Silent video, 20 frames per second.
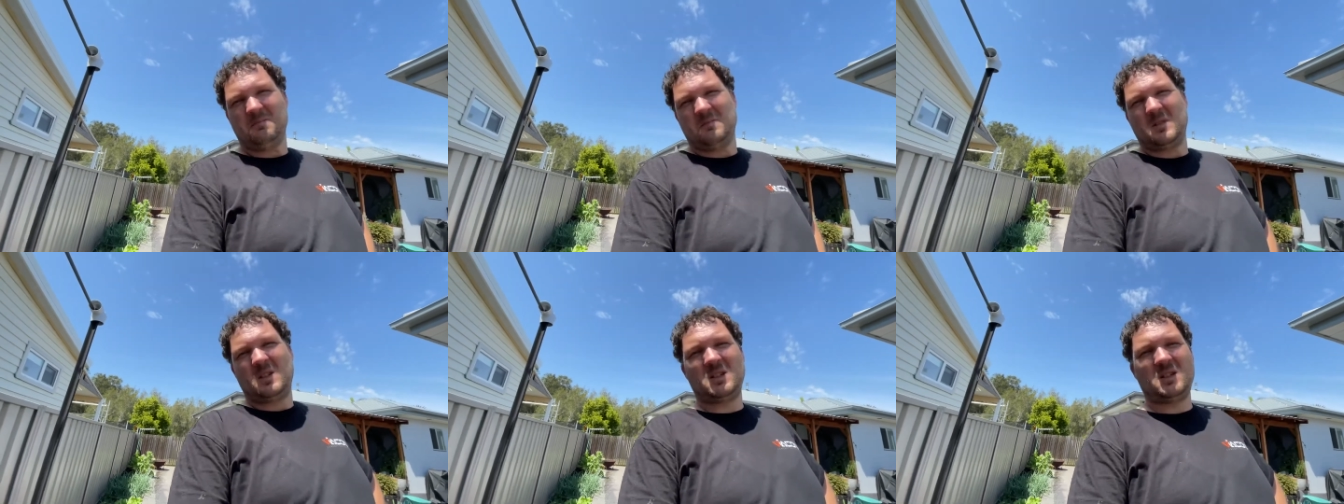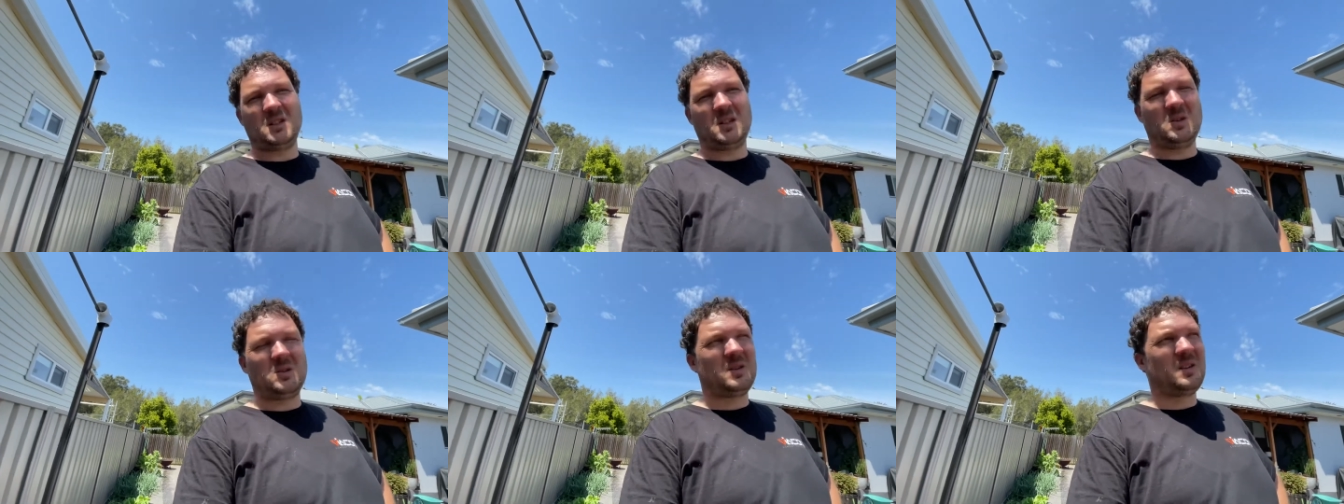
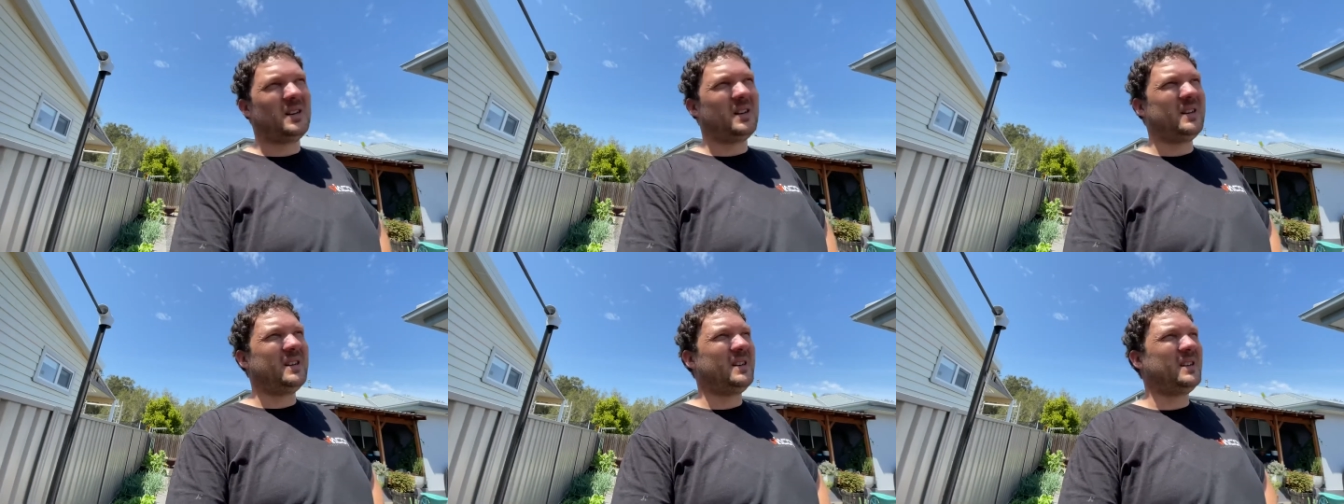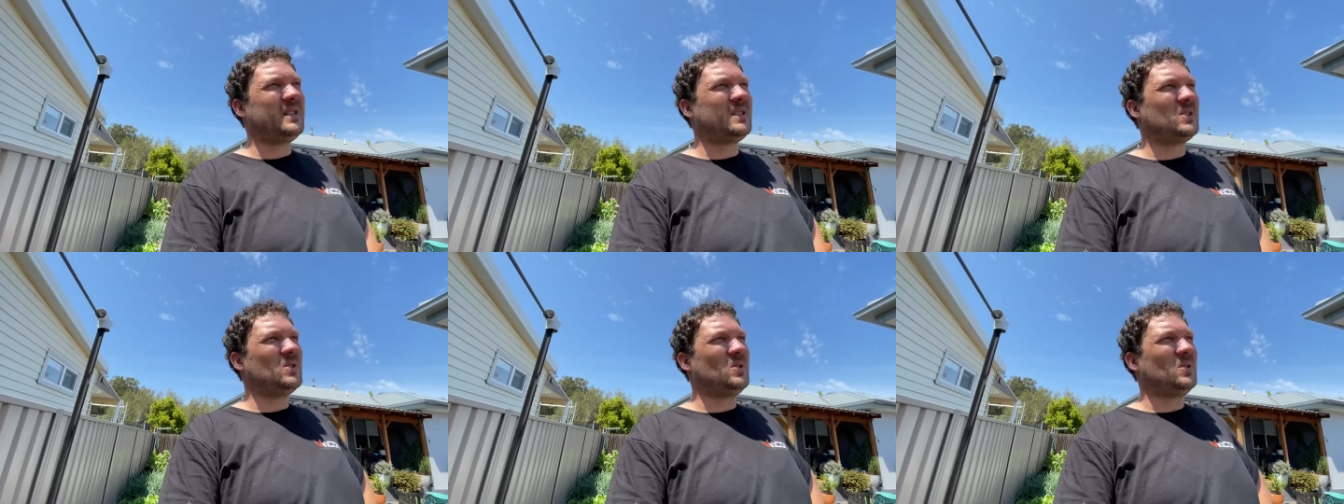Still okay,
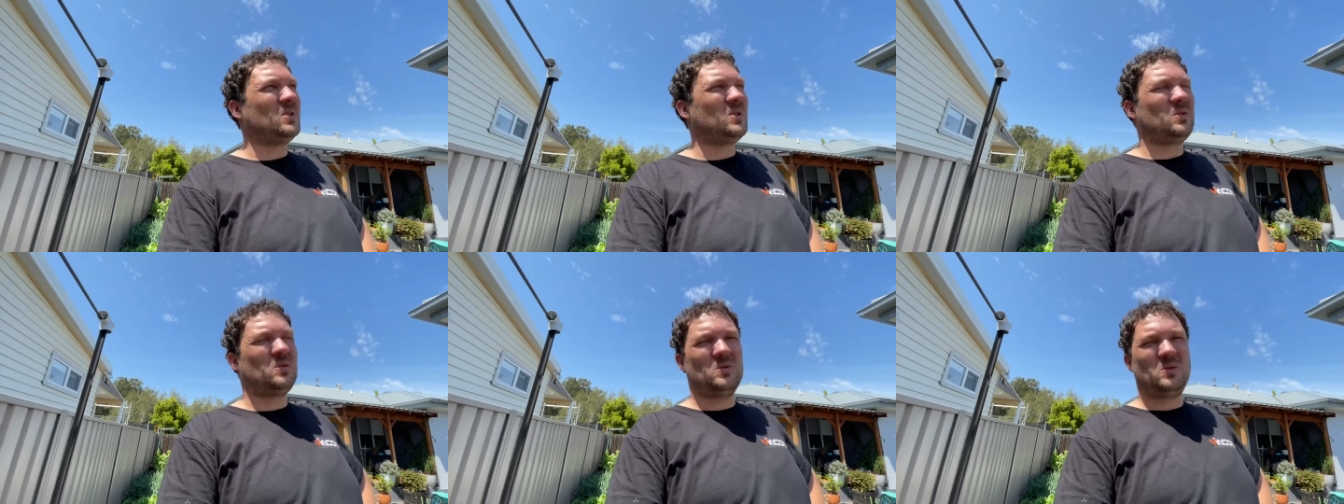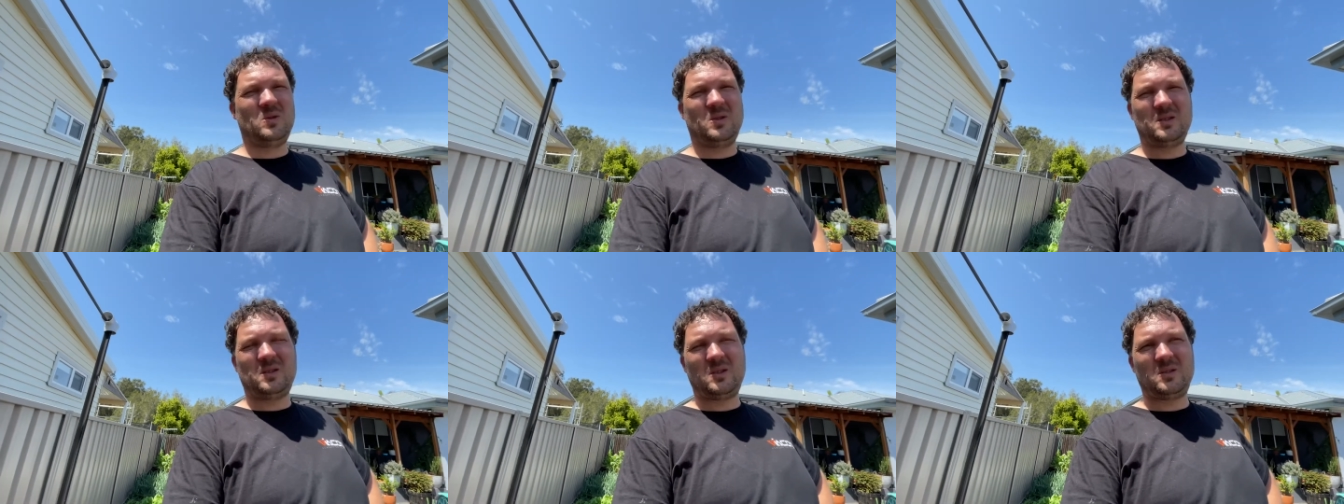it's not too
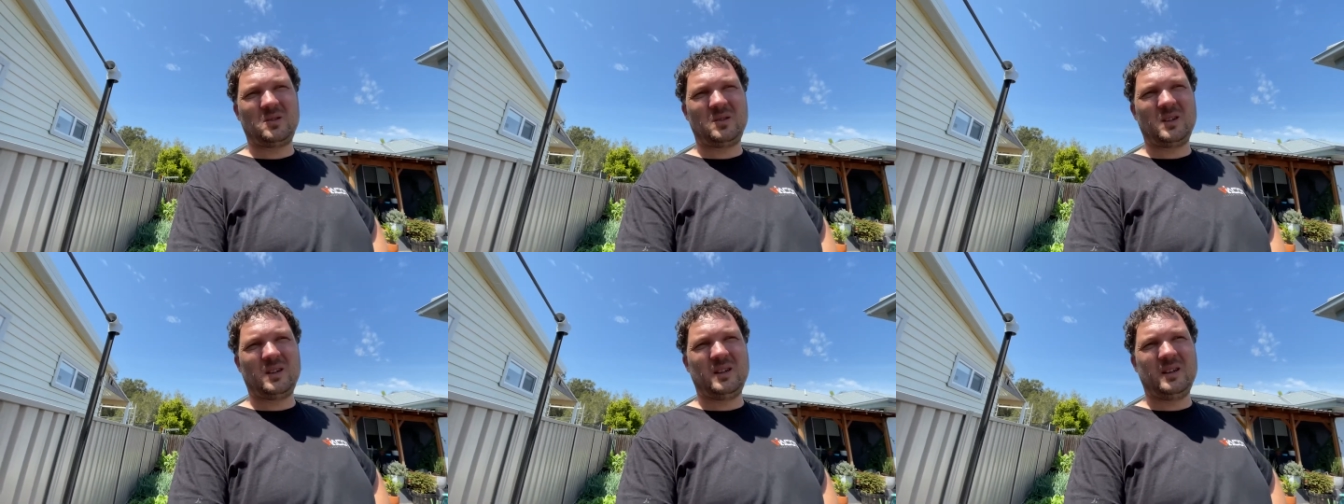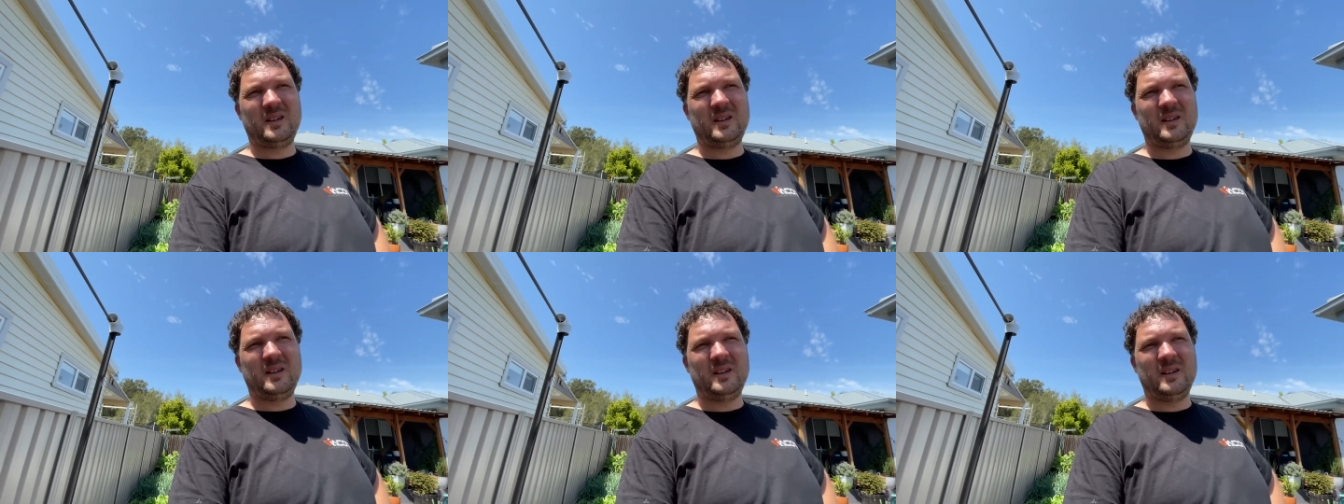hot today.
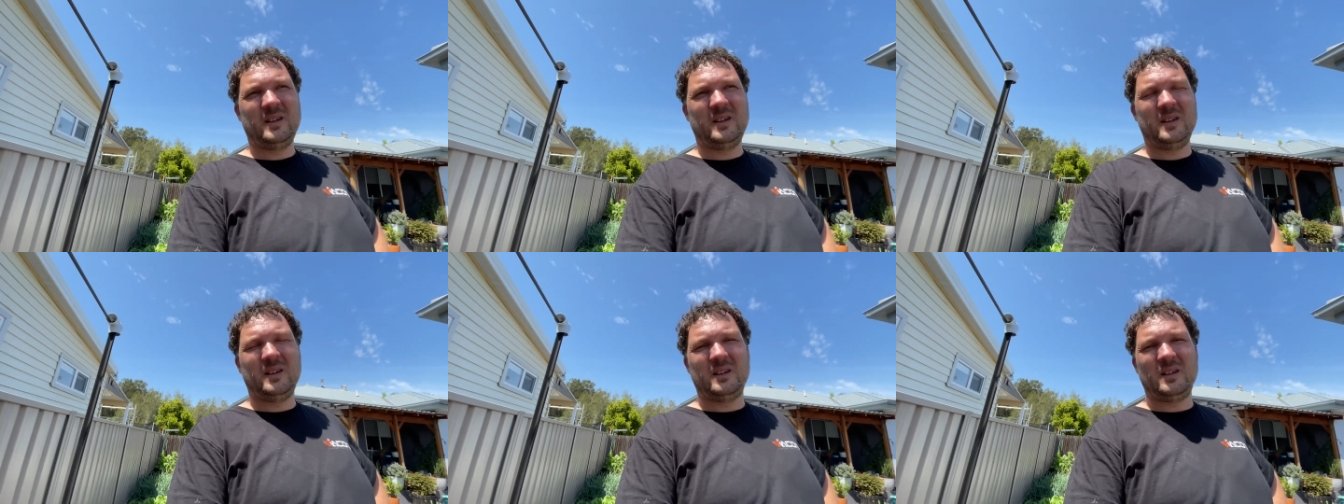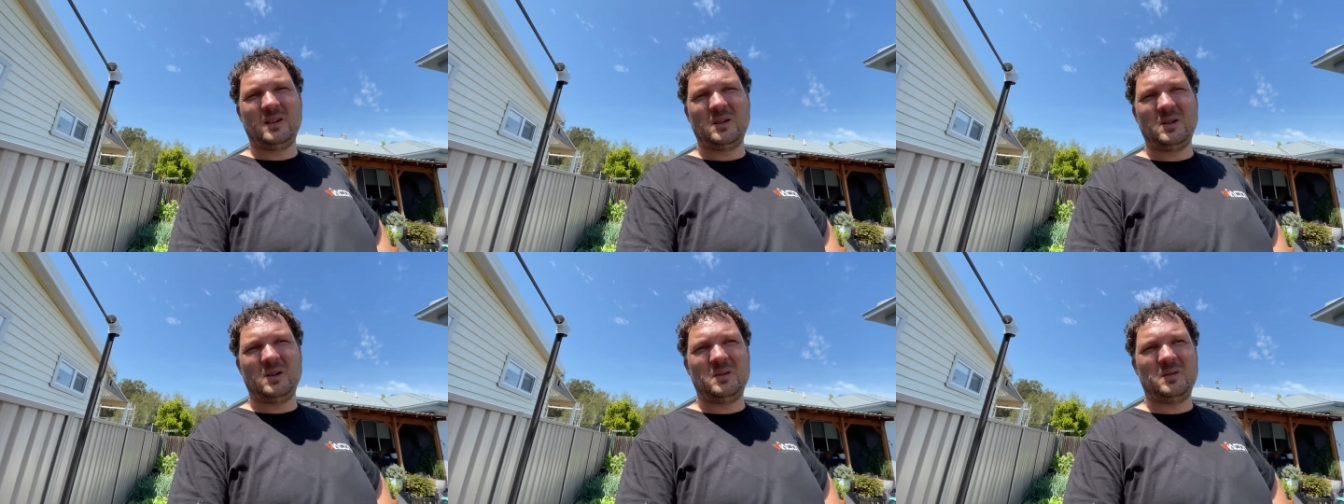
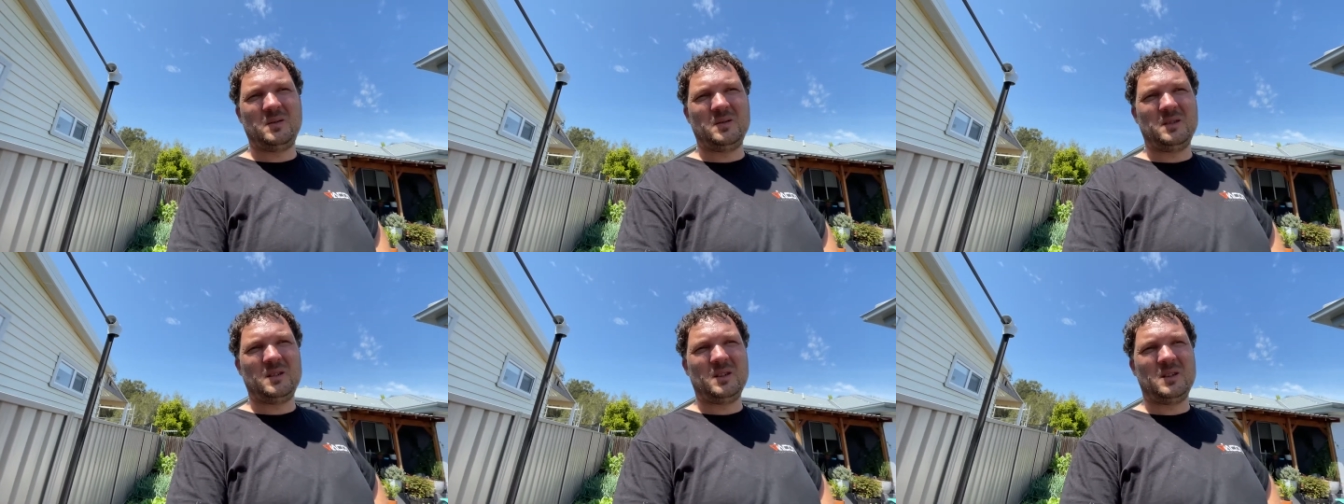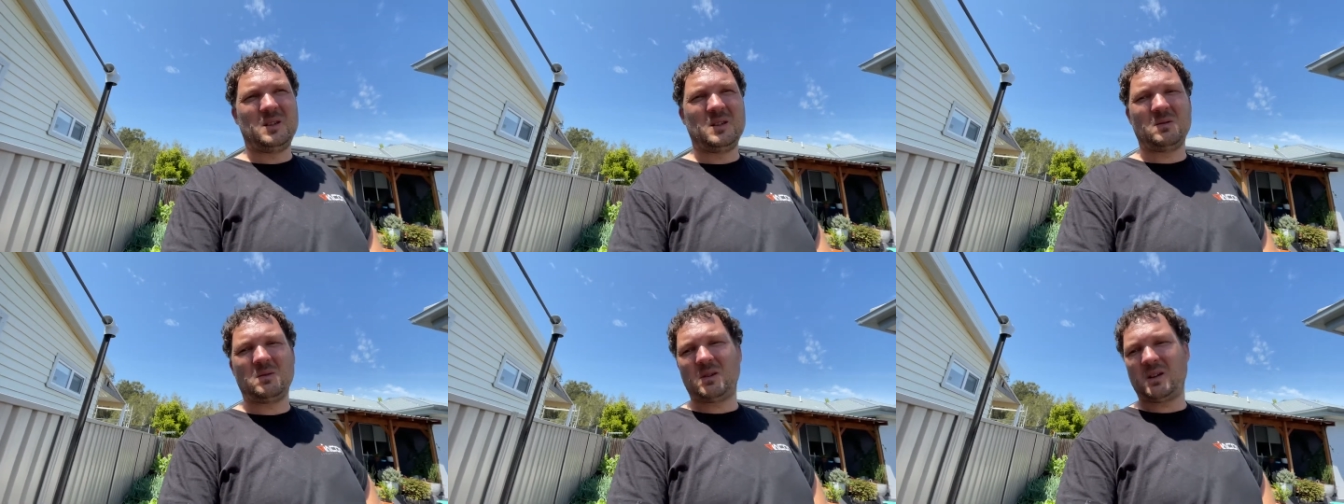Now
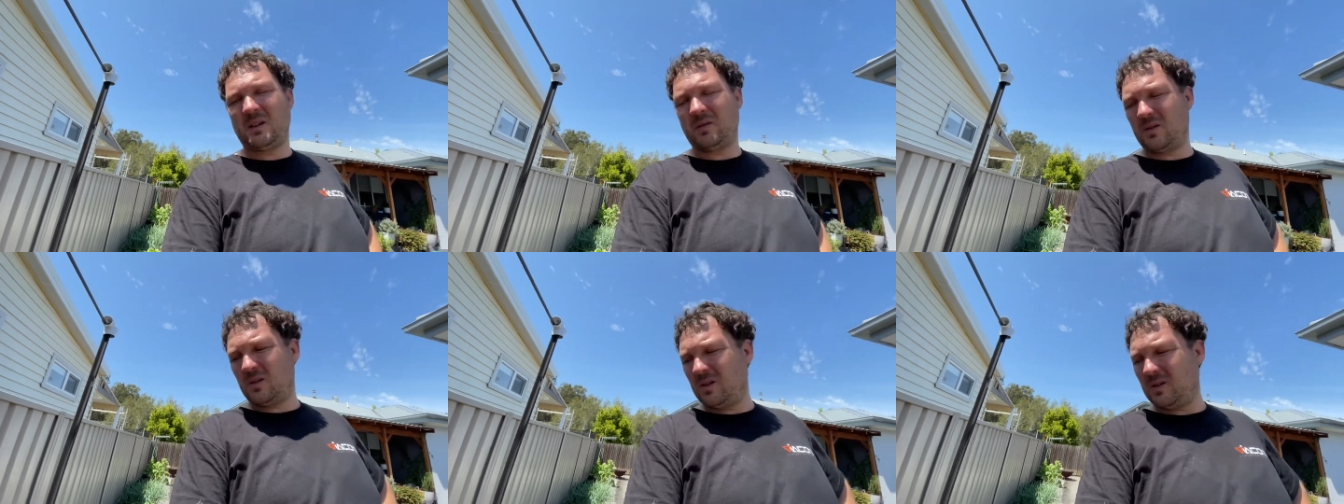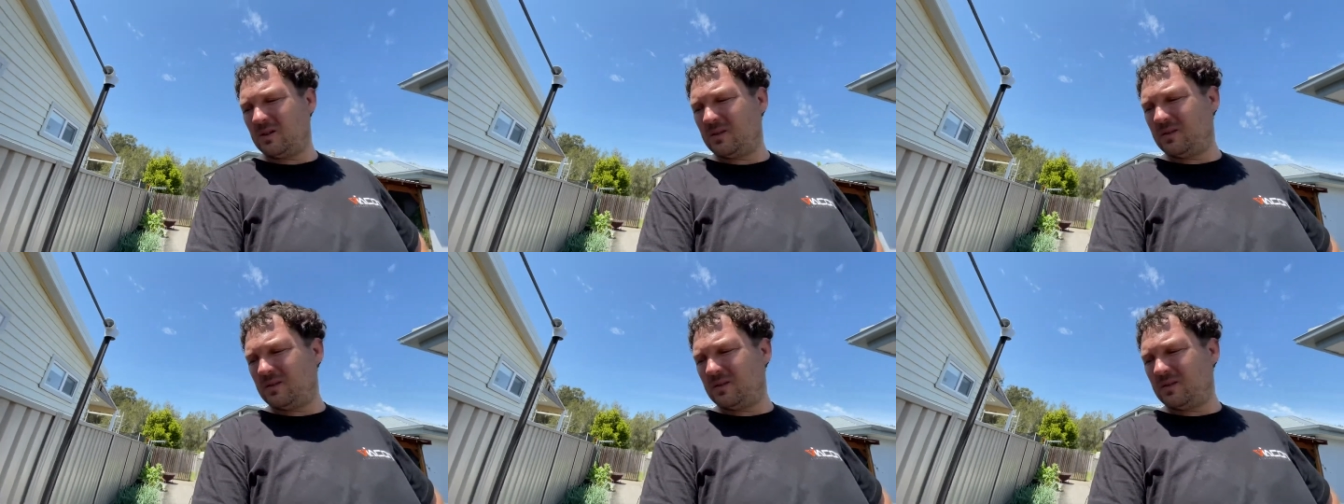this is what I've got.